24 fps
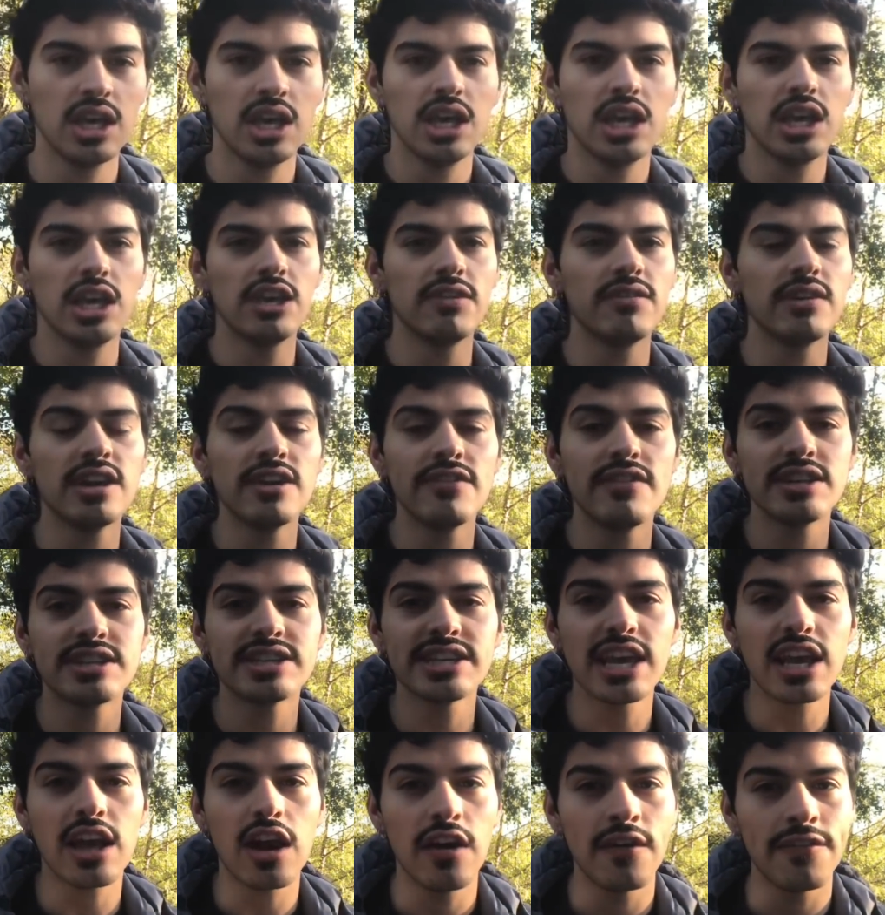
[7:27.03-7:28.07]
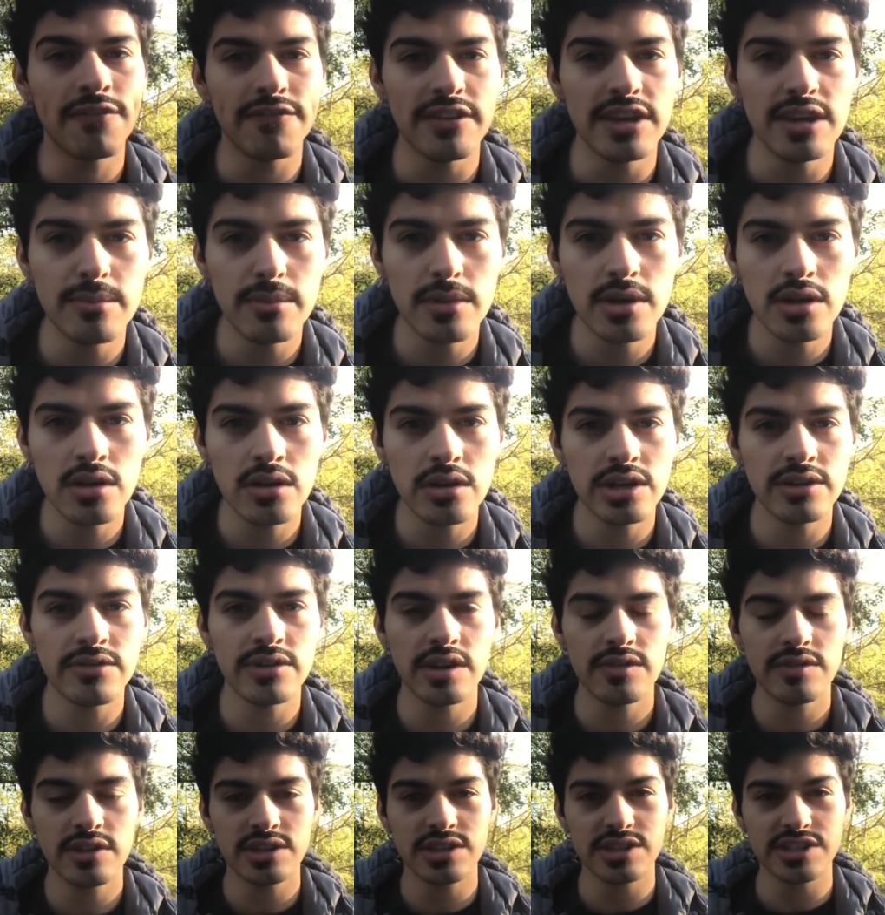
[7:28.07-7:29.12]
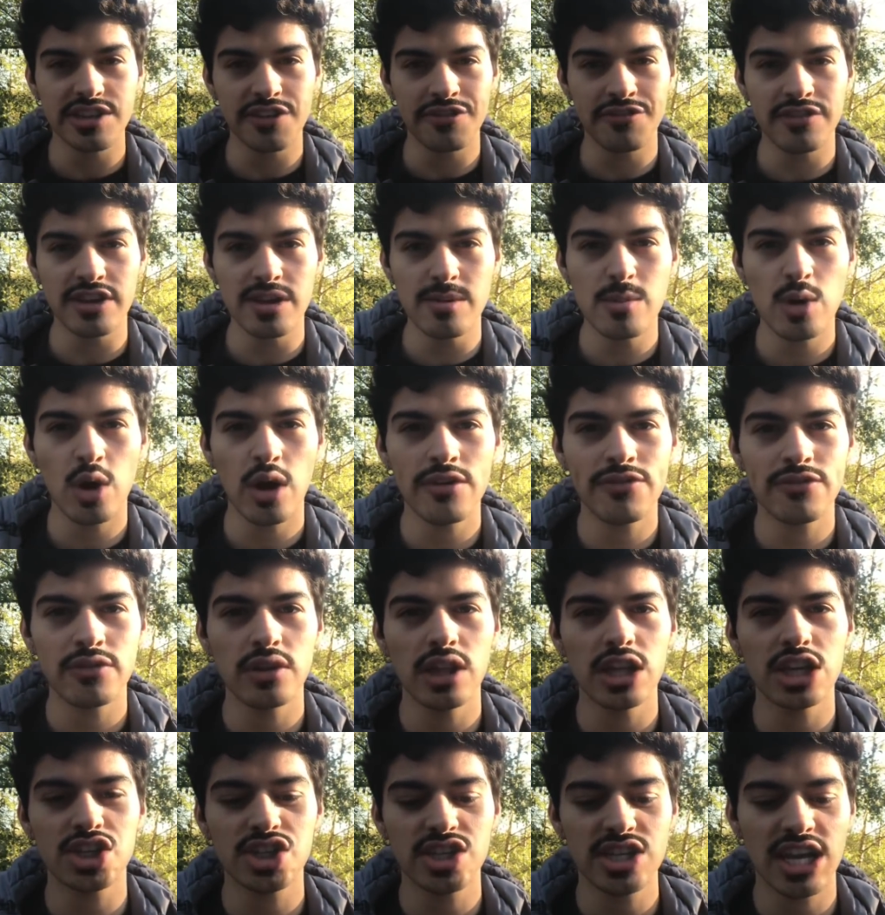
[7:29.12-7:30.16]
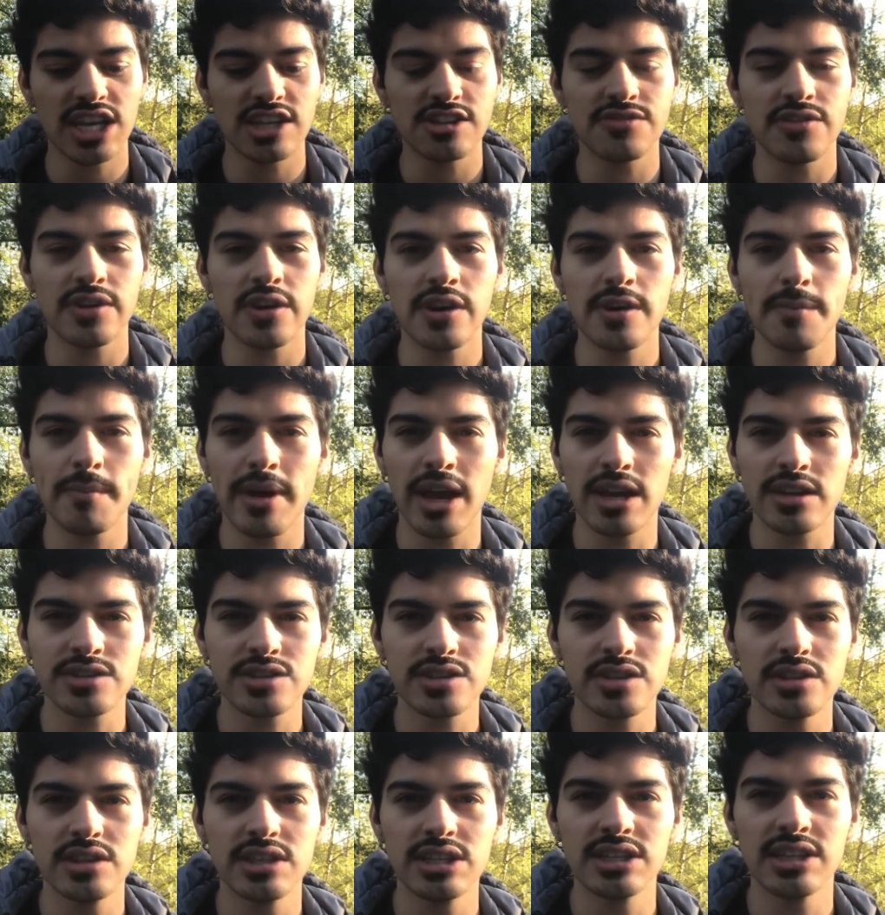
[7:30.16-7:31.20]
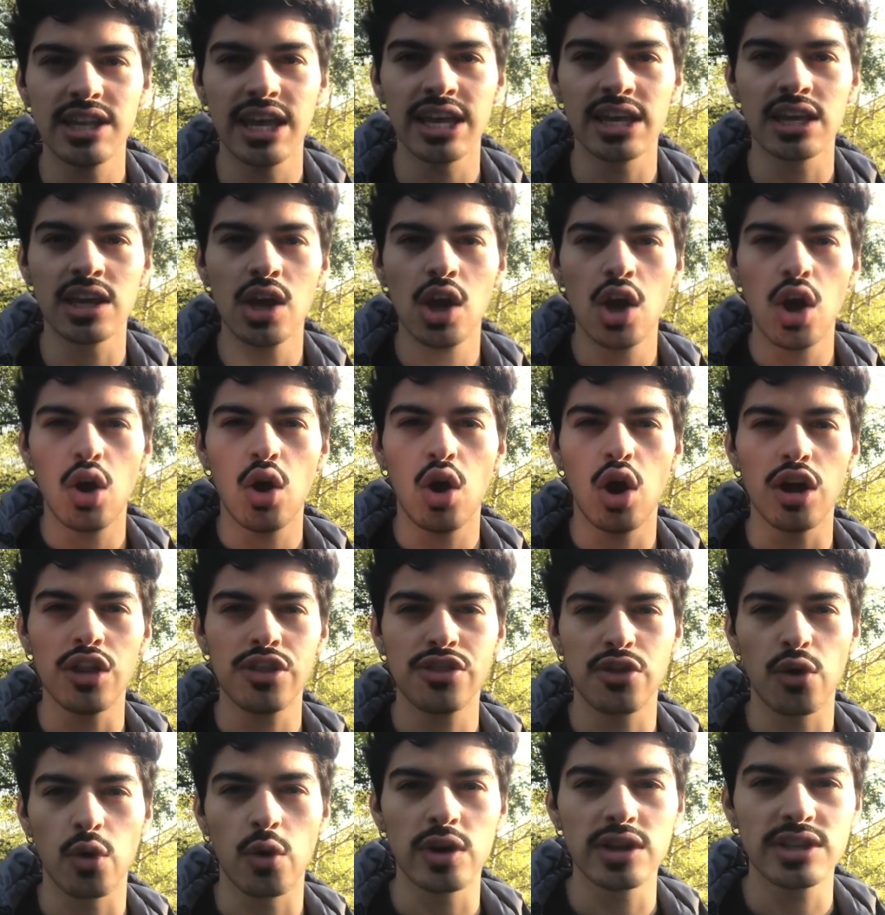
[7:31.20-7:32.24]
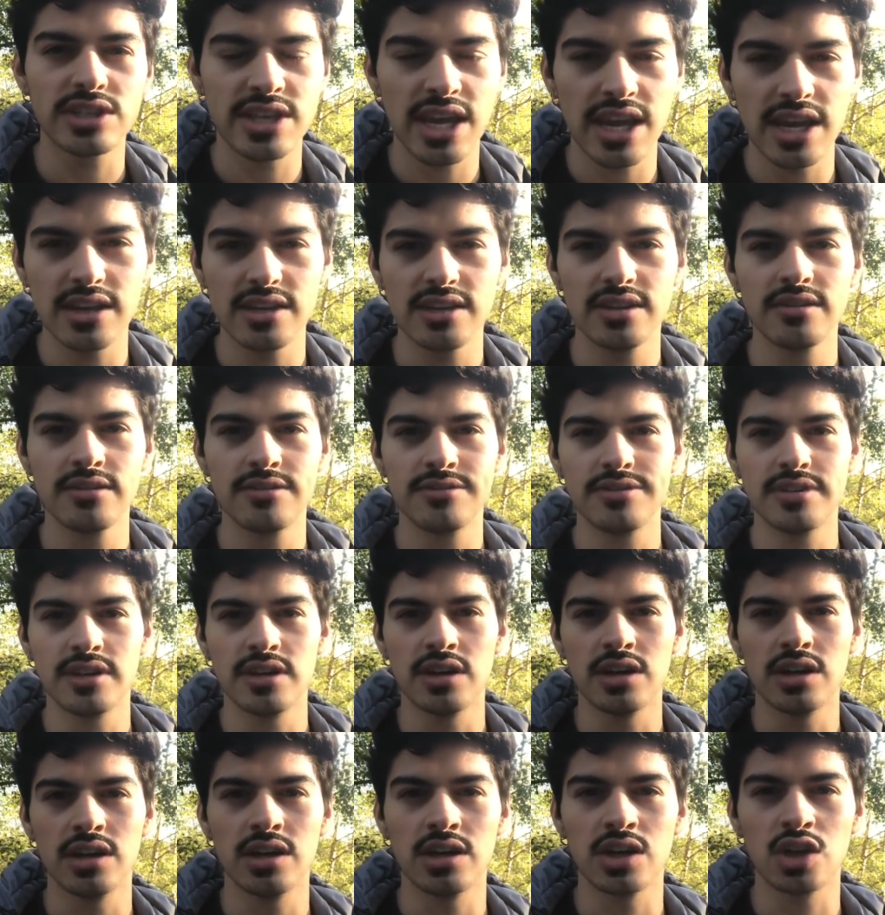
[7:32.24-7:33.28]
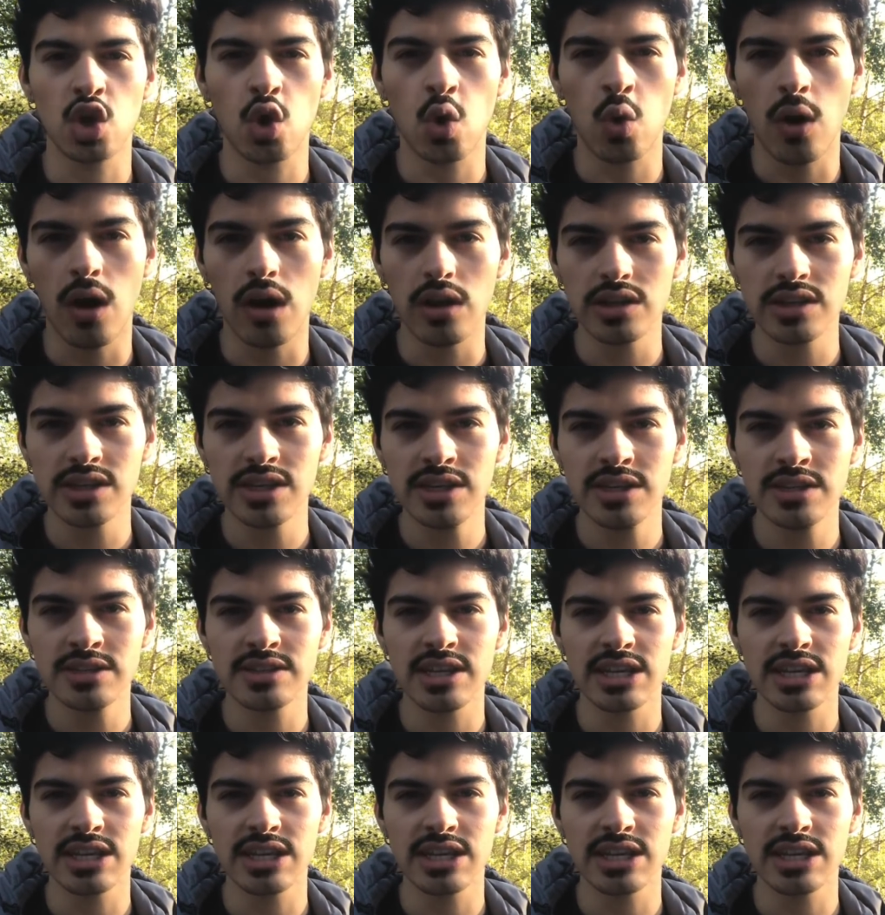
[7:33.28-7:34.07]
even if it's like a female, even if this is a female, I feel like she has very masculine like authoritative uh, qualities.